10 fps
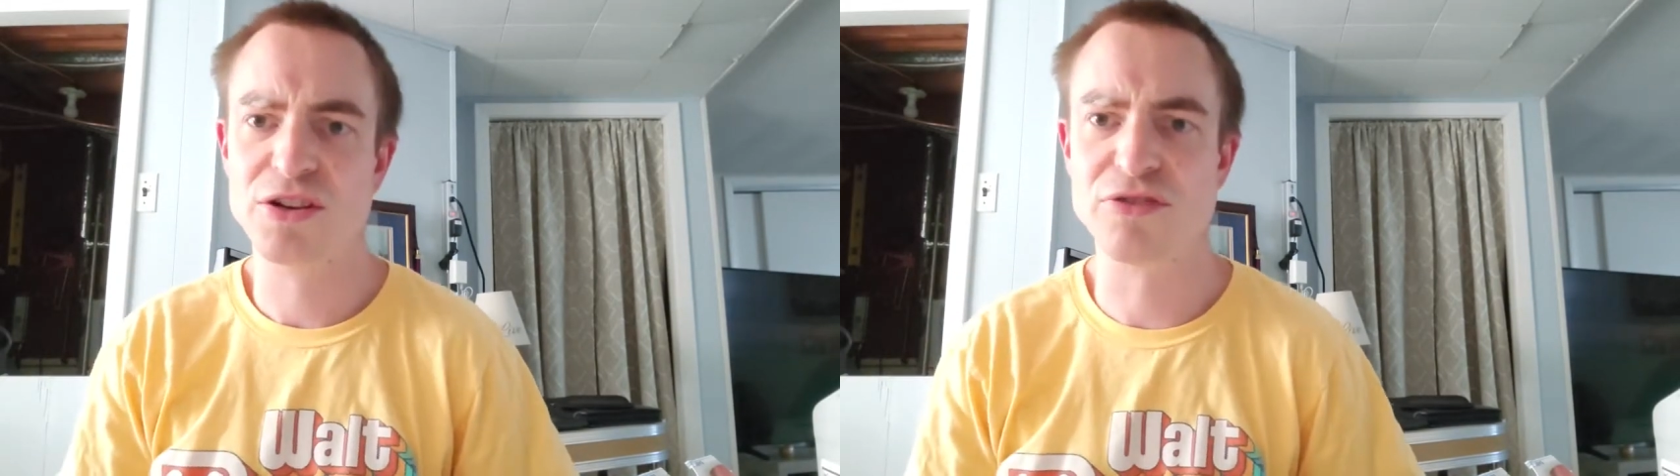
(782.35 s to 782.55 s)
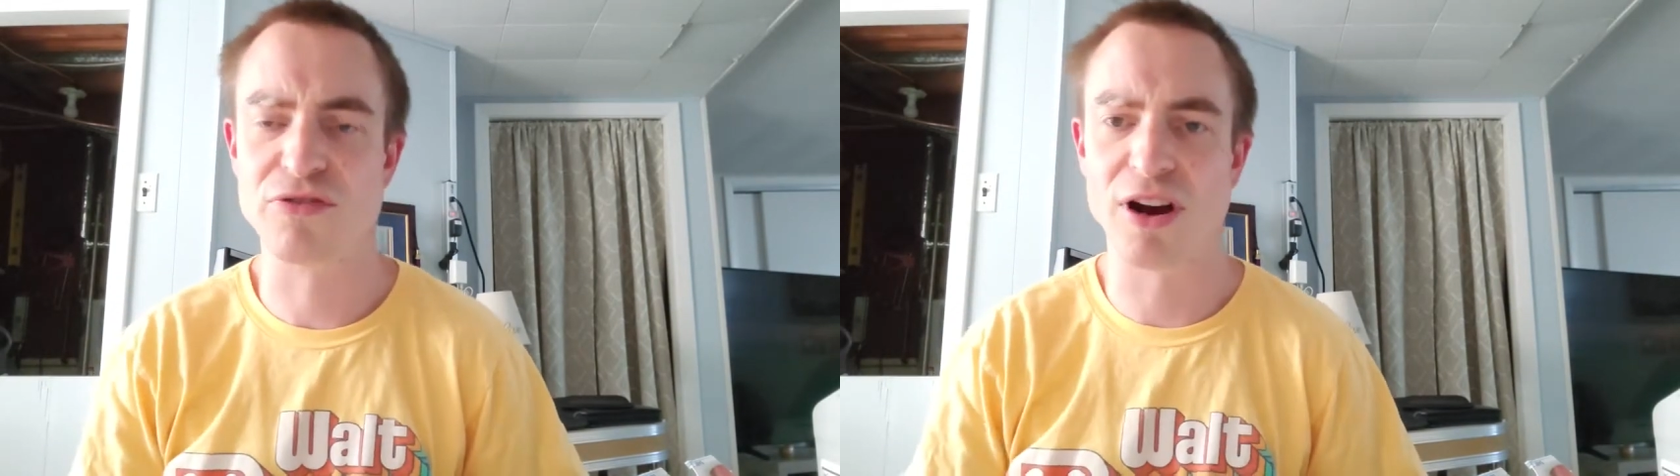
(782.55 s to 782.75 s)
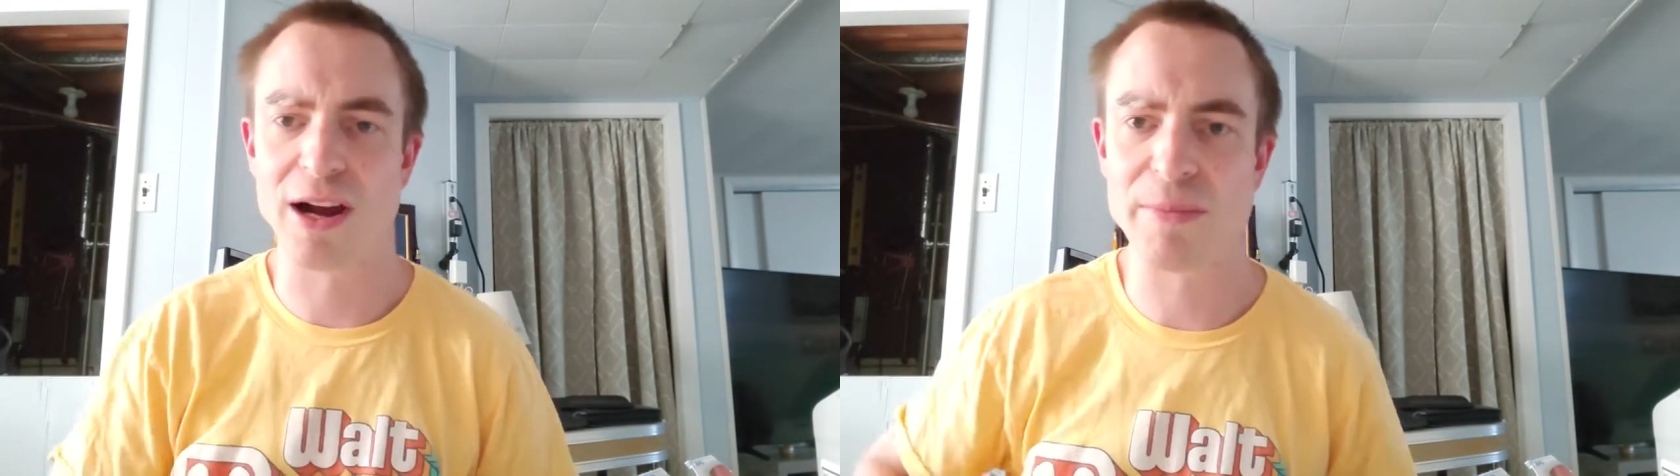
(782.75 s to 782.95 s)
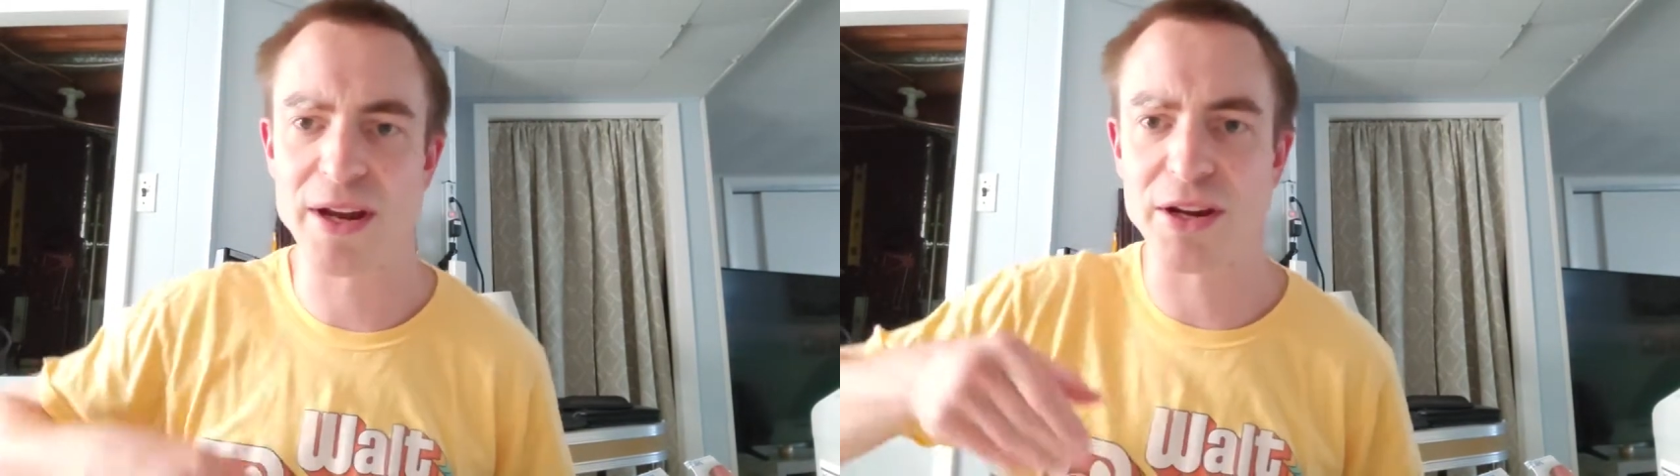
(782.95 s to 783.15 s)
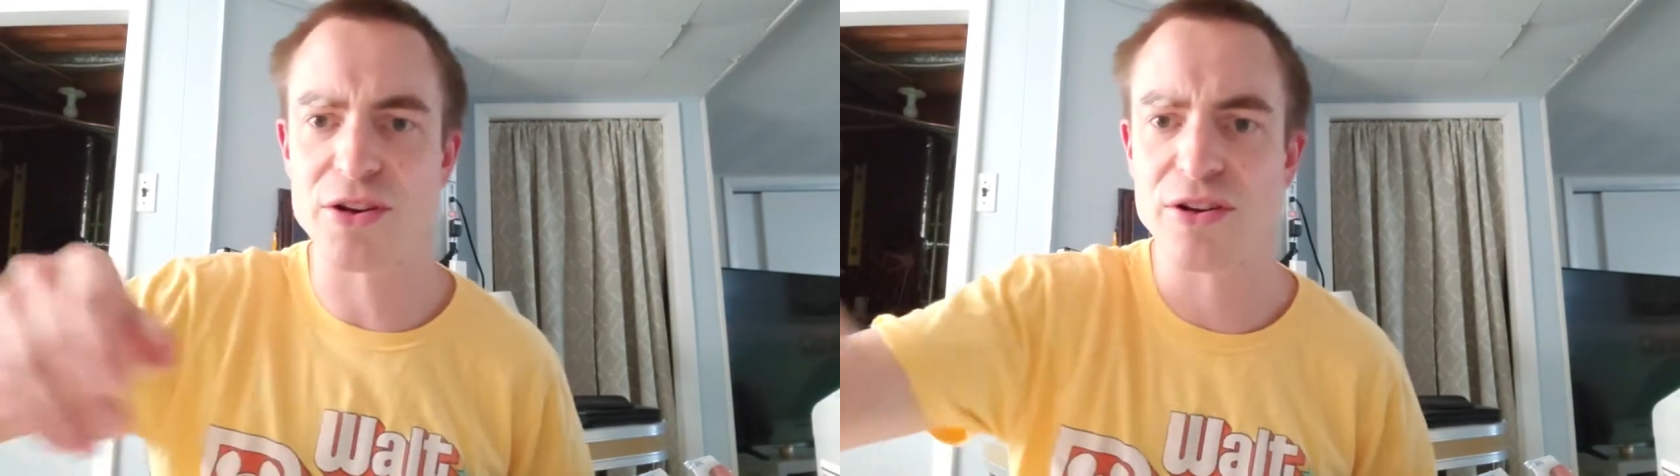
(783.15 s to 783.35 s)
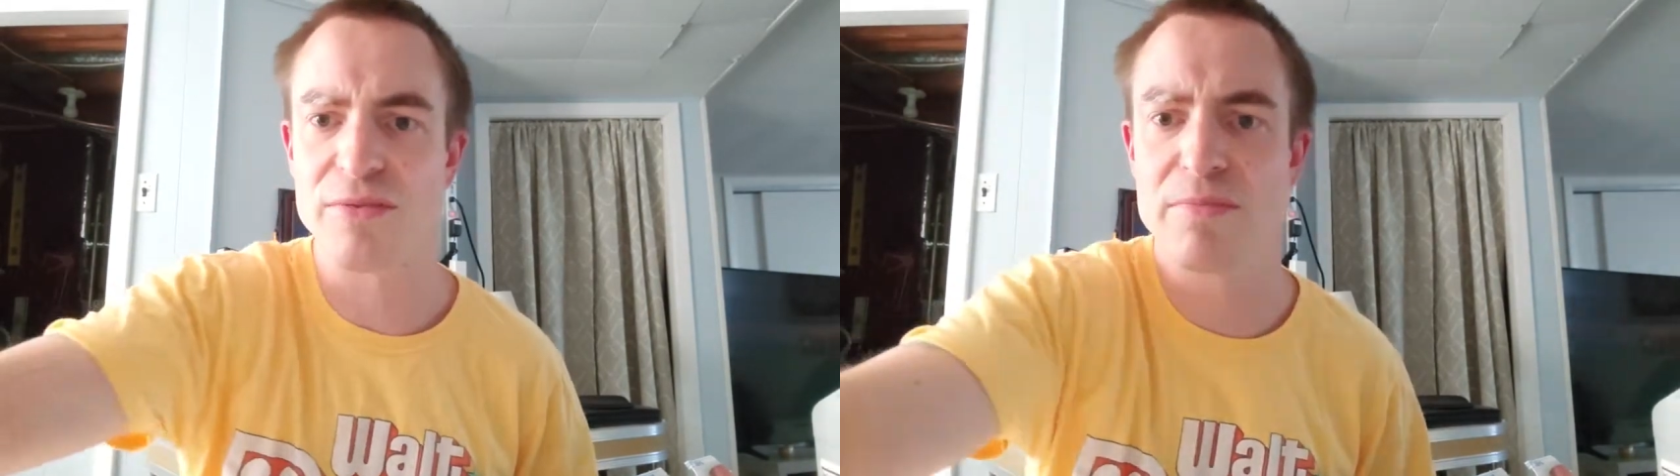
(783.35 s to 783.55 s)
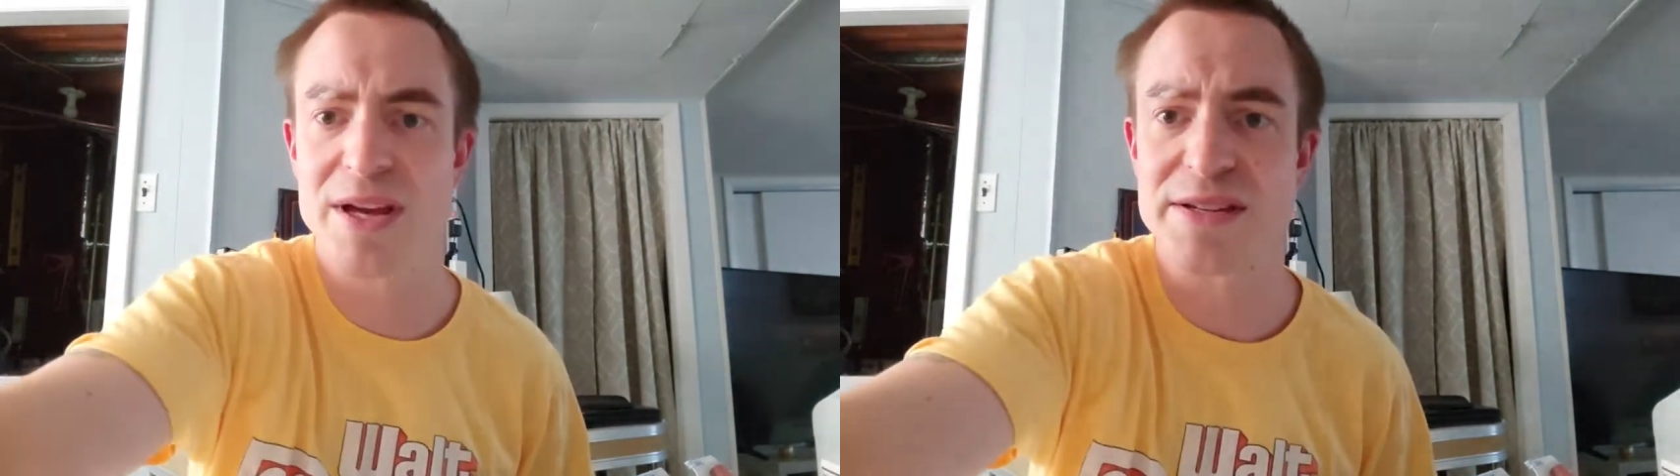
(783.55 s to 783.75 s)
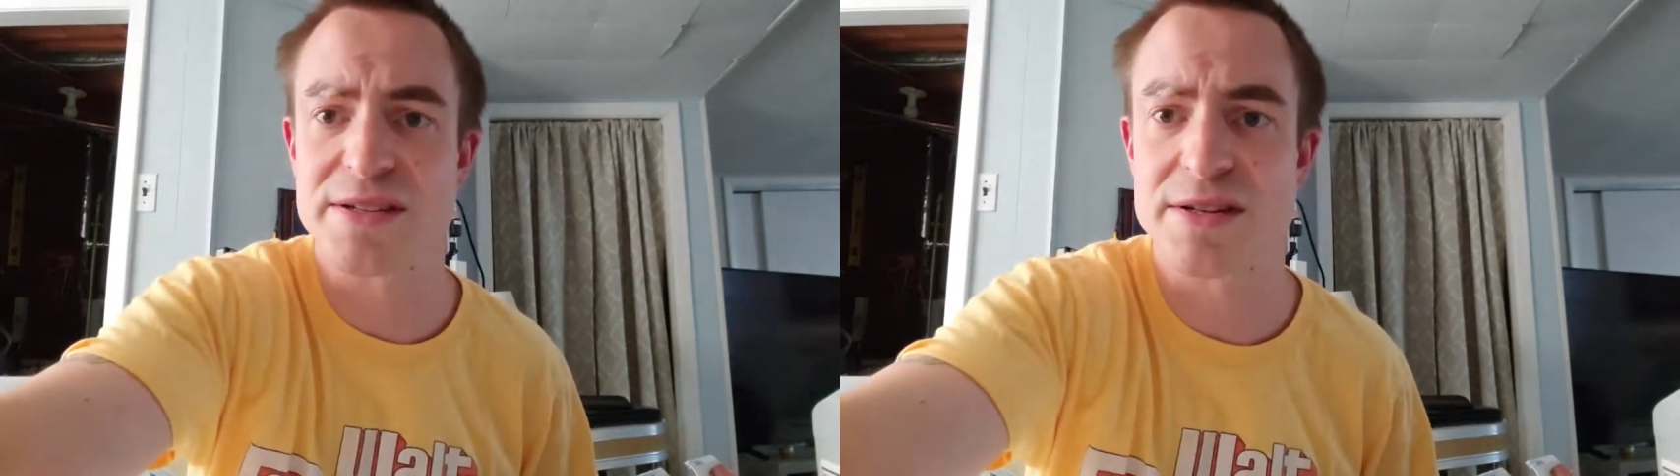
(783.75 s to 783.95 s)
grime that I could have
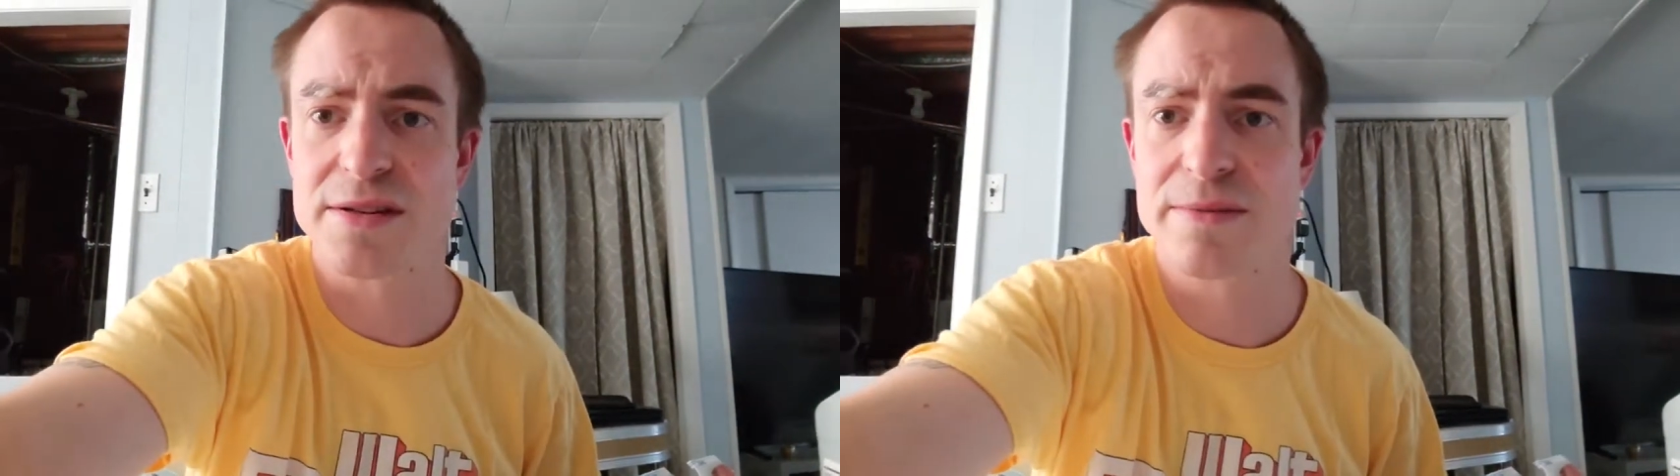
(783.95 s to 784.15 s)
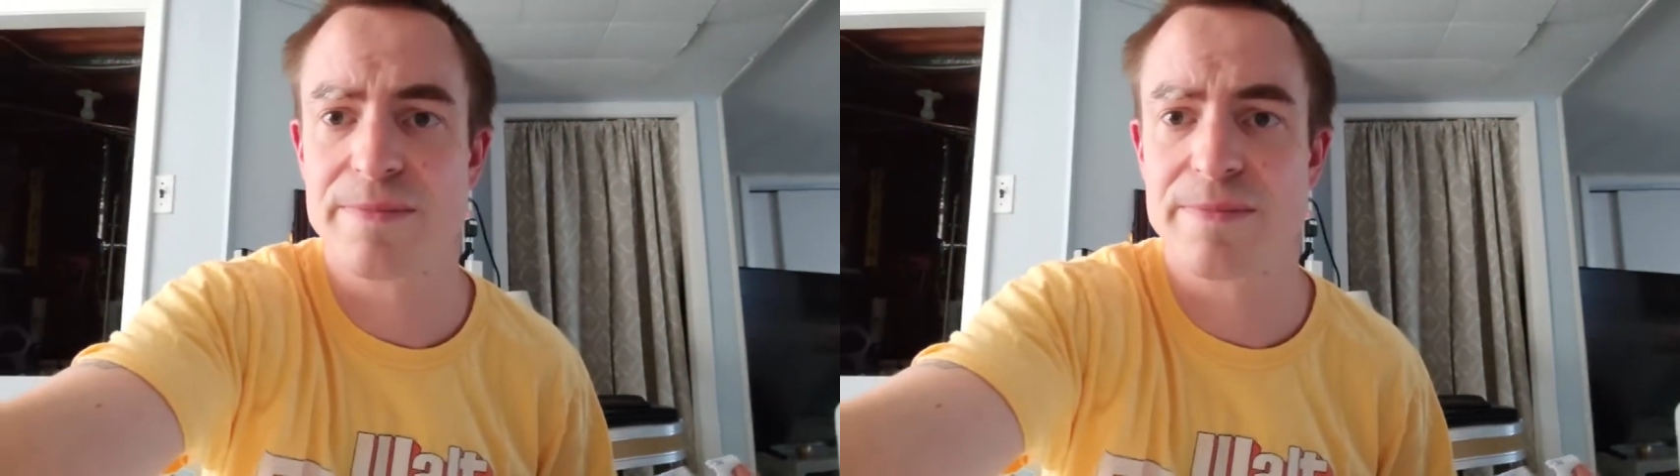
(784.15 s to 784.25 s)
missed.